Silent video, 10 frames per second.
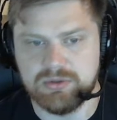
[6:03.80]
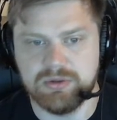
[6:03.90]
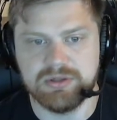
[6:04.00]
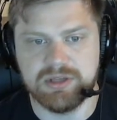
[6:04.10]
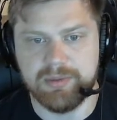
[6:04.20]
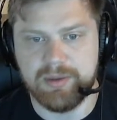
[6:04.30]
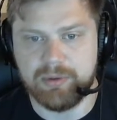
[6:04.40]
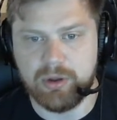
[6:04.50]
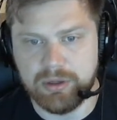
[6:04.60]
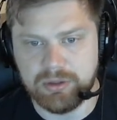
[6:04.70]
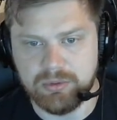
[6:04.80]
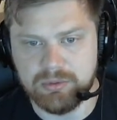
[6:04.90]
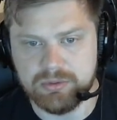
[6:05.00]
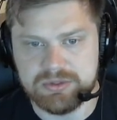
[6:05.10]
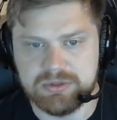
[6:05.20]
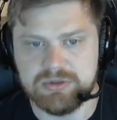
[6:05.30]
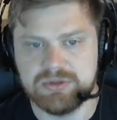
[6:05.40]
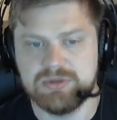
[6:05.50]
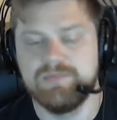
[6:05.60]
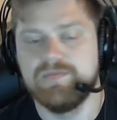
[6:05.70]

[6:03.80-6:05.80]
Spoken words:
or to come up on a Google search,